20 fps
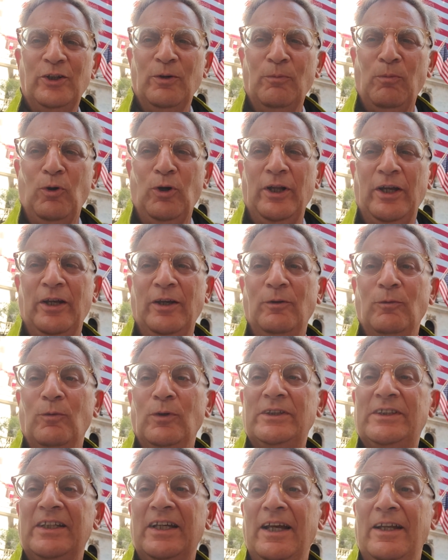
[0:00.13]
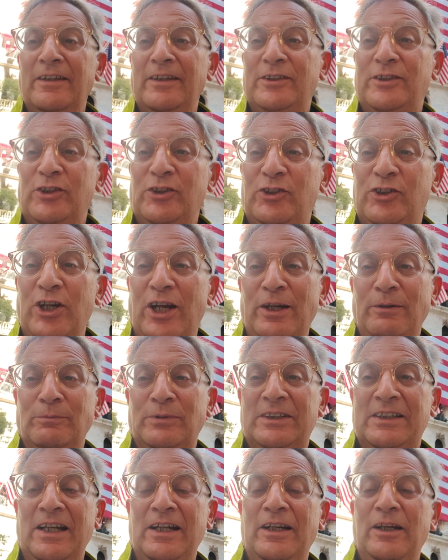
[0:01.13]
Good morning. Once again, this is
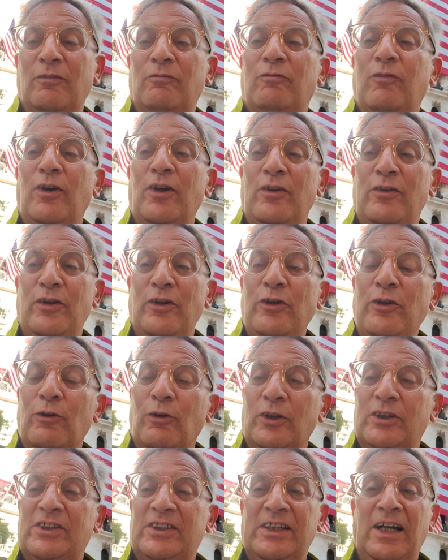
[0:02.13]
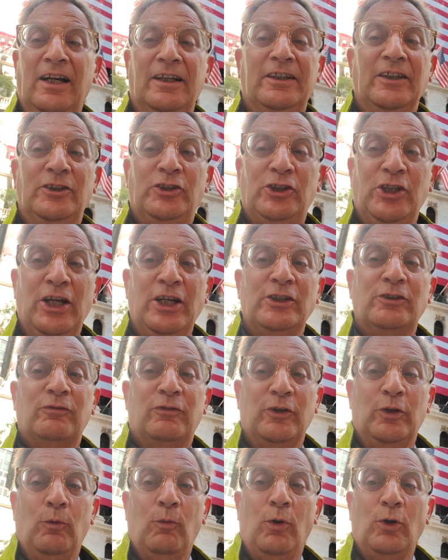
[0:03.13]
James standing in front of the New York Stock Exchange
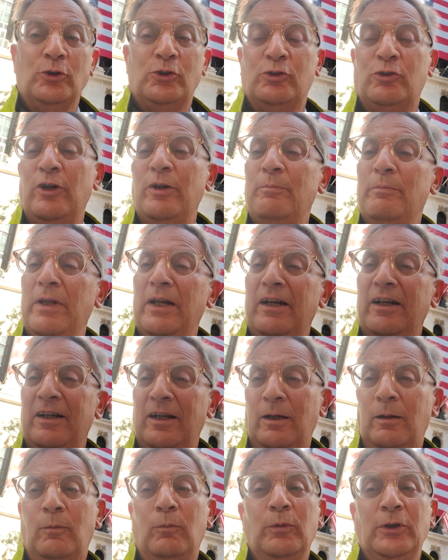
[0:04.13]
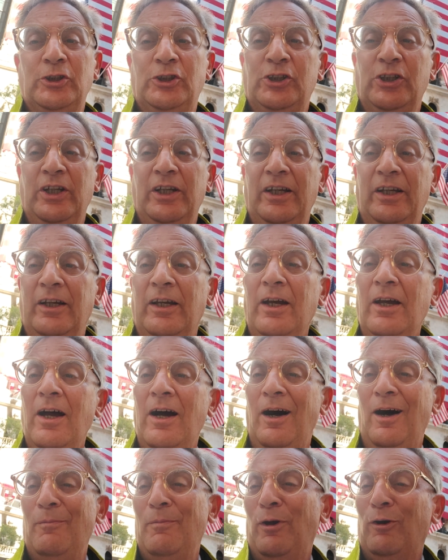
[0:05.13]
for the Wall Street Minute, and I'm wishing
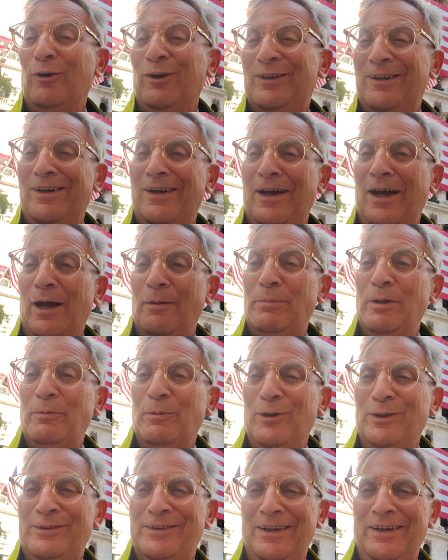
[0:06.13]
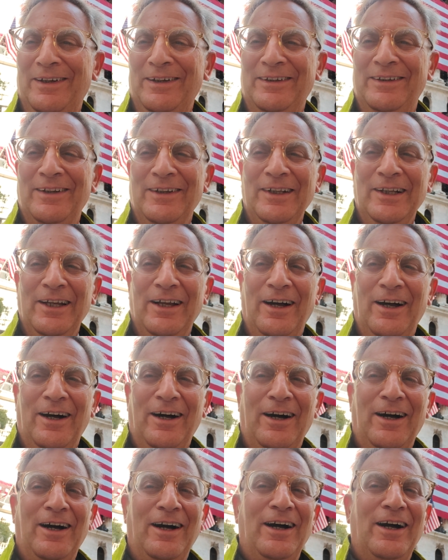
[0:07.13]
America a happy birthday.
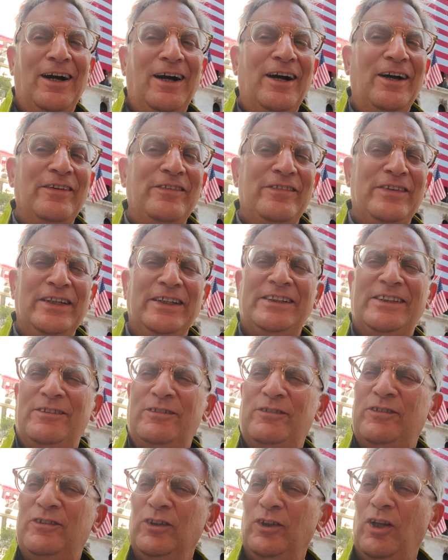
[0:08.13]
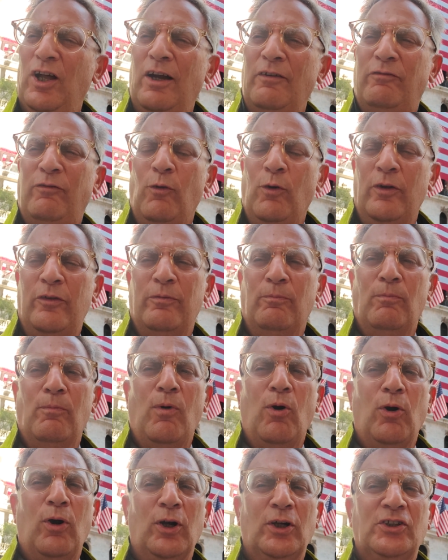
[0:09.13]
Uh, this July 4th
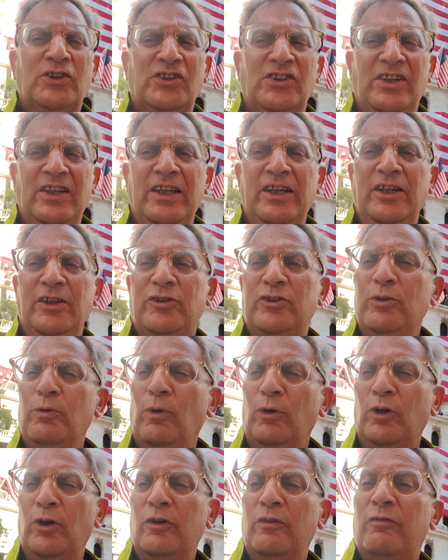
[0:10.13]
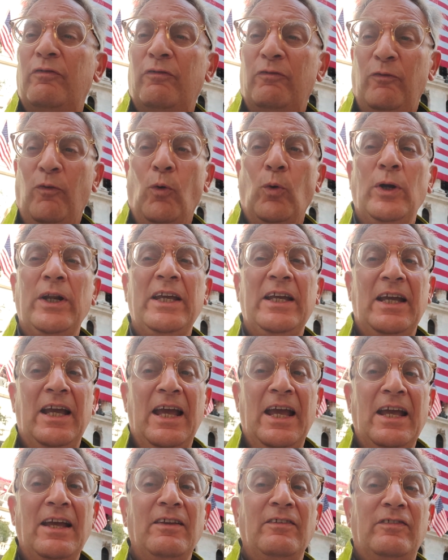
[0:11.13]
marks the
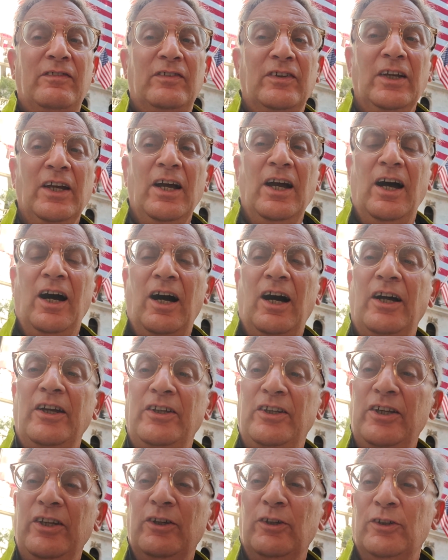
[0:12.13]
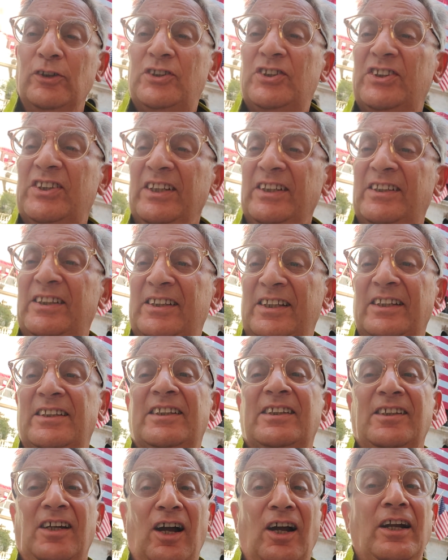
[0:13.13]
248th uh, year since the
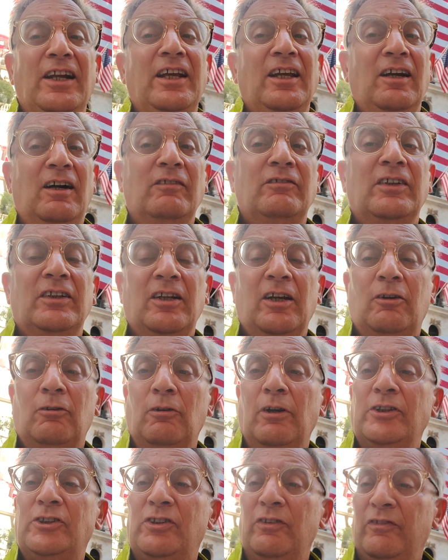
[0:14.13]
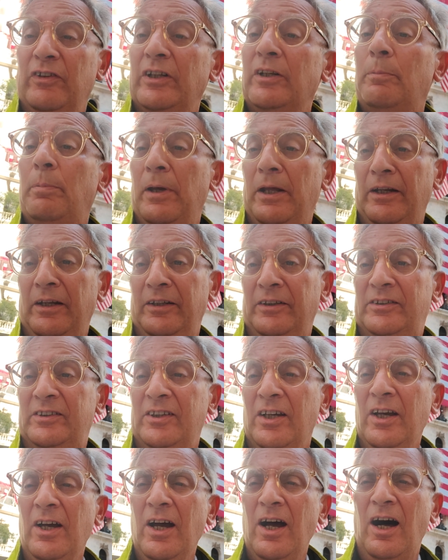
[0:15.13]
signing of the Declaration of
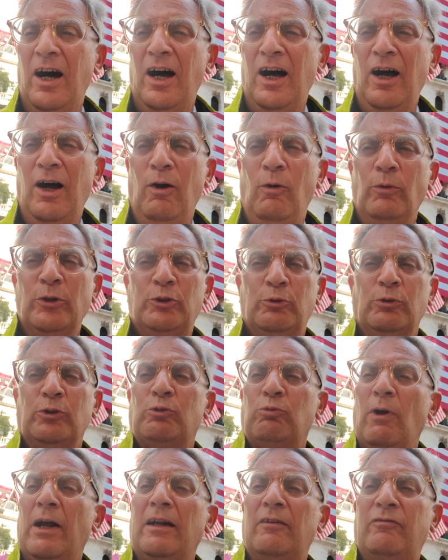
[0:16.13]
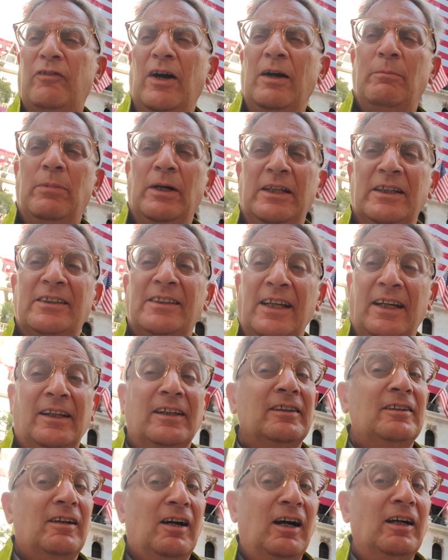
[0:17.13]
Independence, uh, which was ratified by the
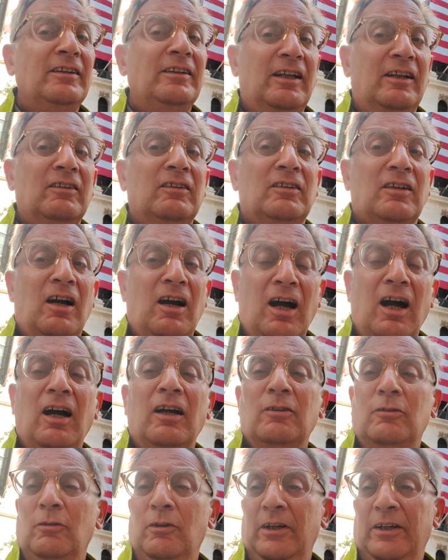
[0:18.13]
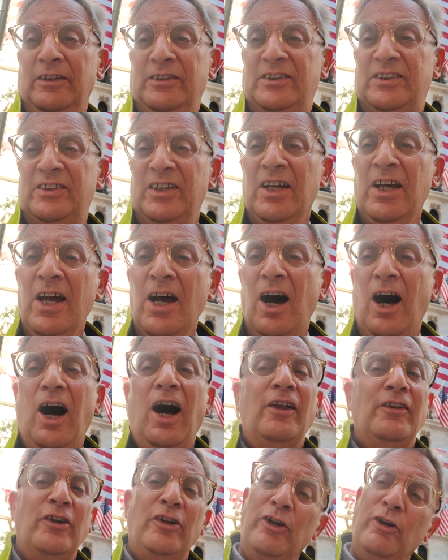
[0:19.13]
Second Continental Congress.
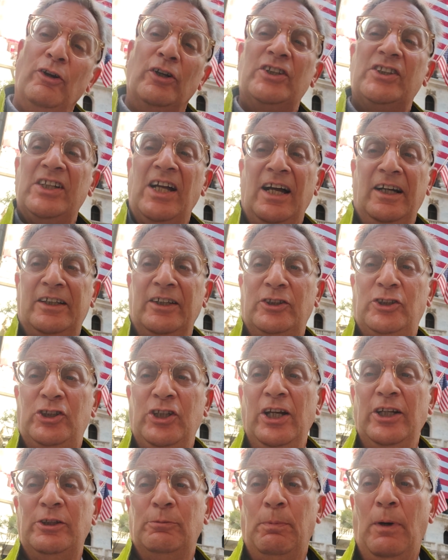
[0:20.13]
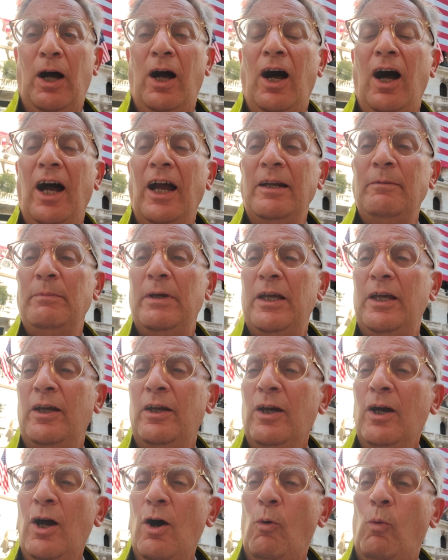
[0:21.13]
Uh, the New York Stock Exchange behind
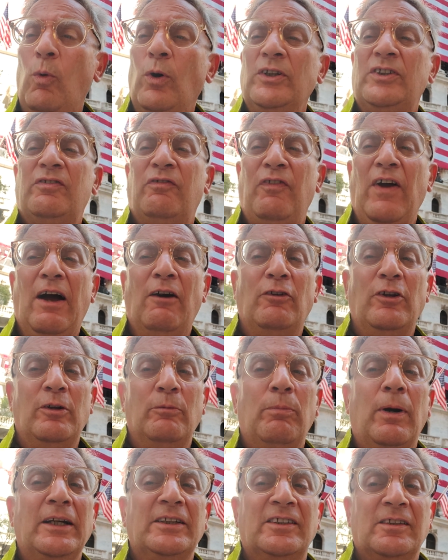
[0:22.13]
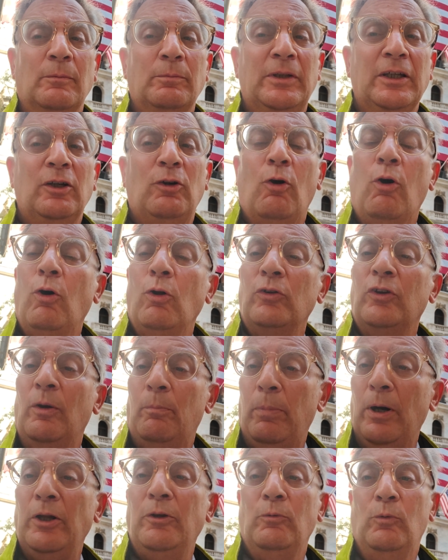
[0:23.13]
me was founded by something called the
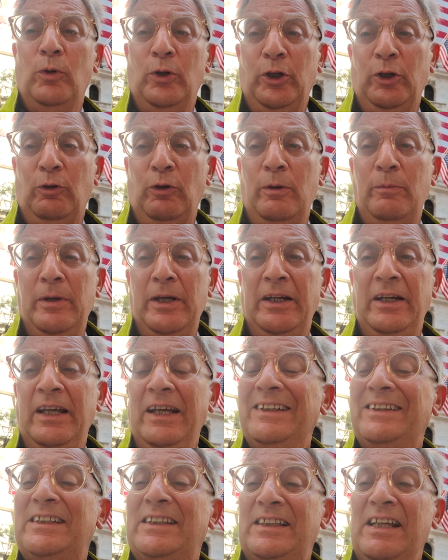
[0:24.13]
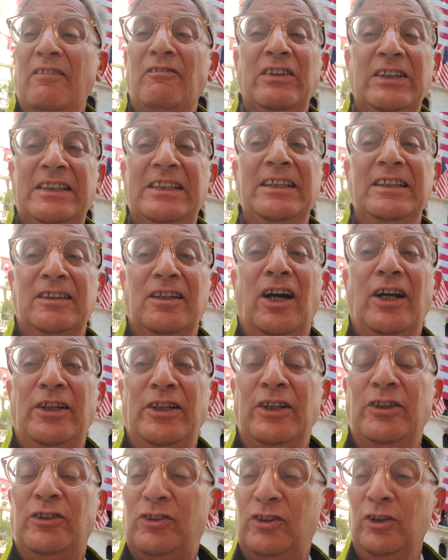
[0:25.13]
Buttonwood Agreement in
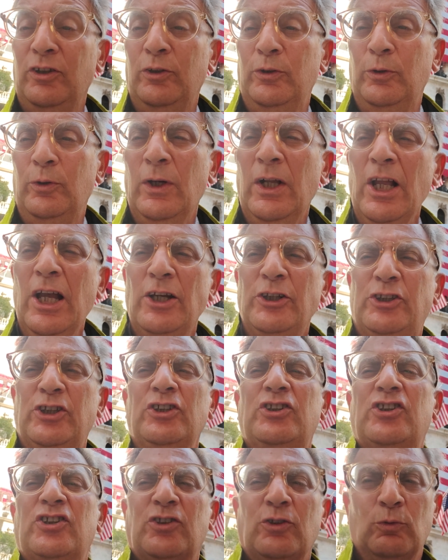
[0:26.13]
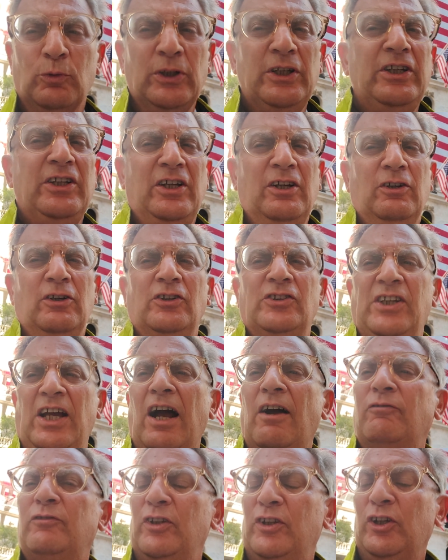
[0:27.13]
1792, just three years
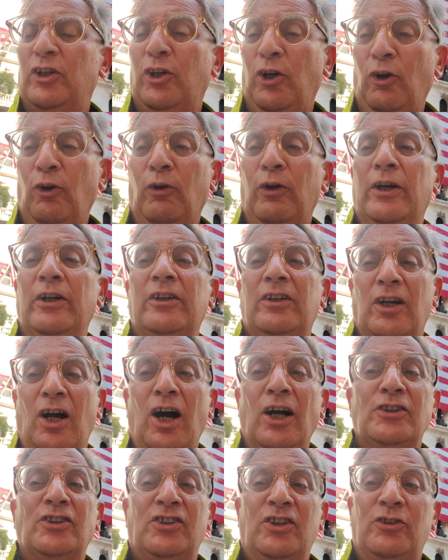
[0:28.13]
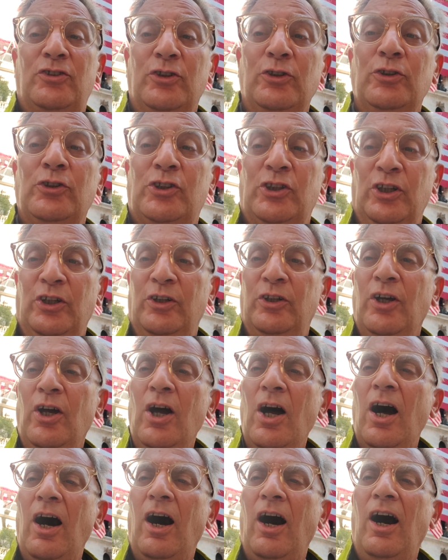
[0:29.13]
after the current Constitution.
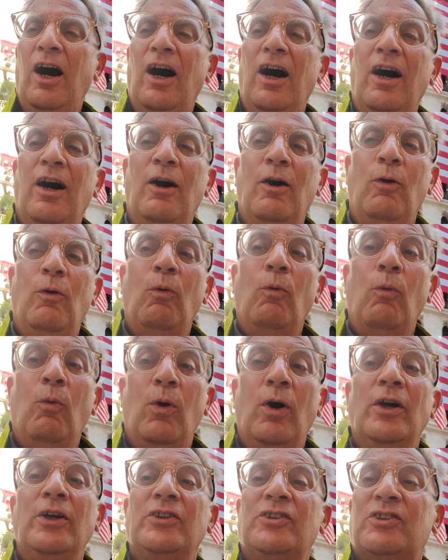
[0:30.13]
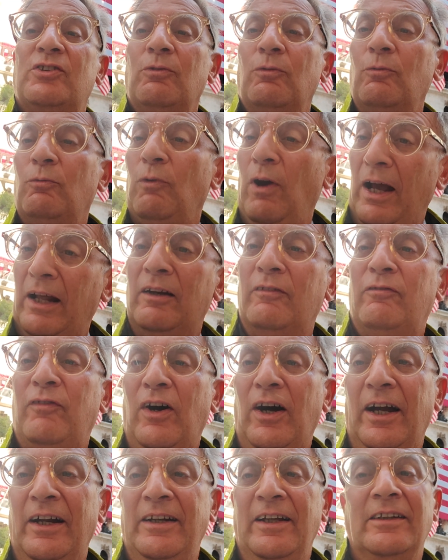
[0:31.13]
Uh, was
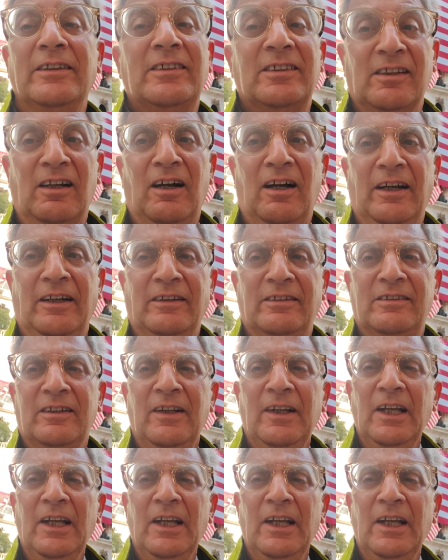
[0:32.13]
ratified and signed.